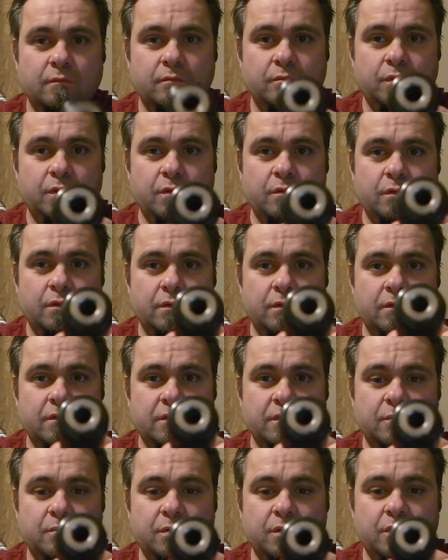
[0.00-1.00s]
big one goes
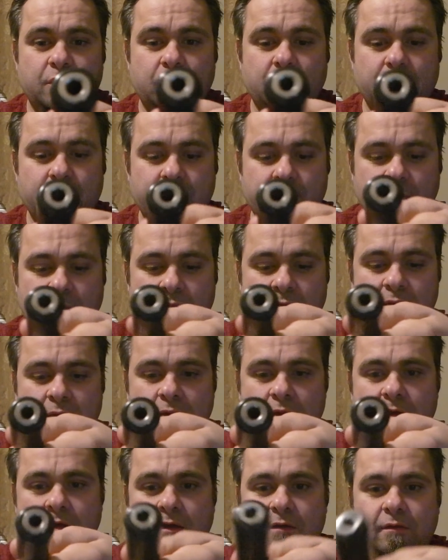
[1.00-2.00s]
in the bigger one.
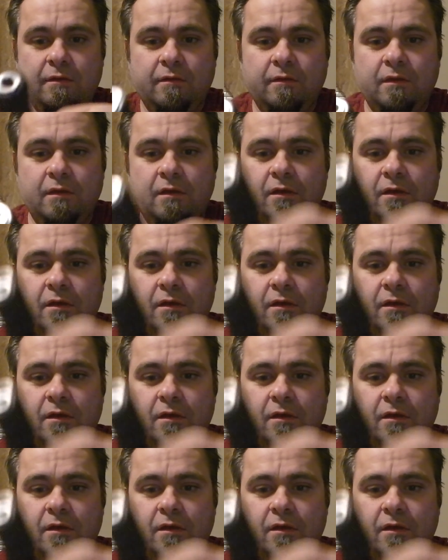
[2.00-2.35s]
And then the